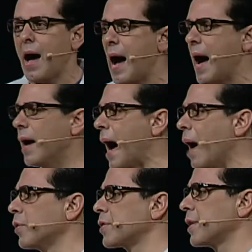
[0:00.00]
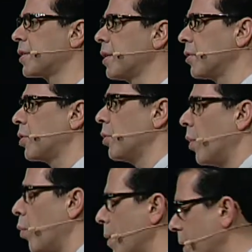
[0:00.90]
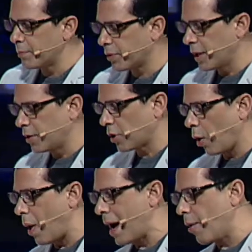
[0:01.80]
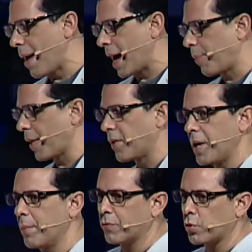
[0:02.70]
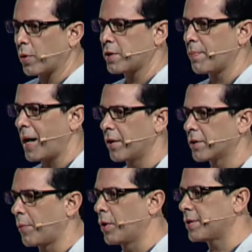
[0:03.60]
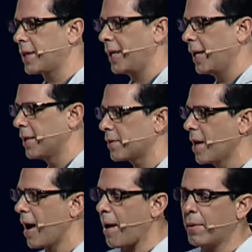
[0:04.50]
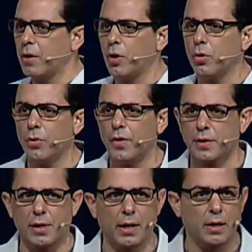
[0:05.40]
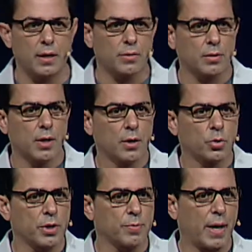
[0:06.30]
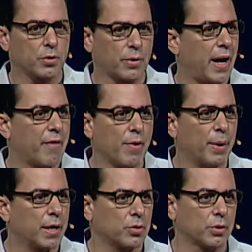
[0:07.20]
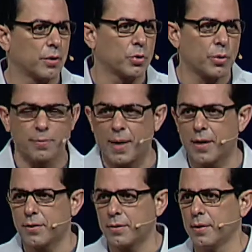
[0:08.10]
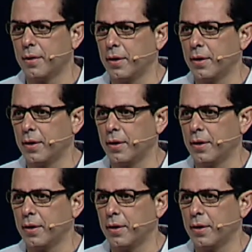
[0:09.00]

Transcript: I, I, was listening to a woman preach a while back by the name of Joyce Myers. I want to see hands. How many know who this lady is? Joyce Myers, right? Everybody's heard of Joyce Myers.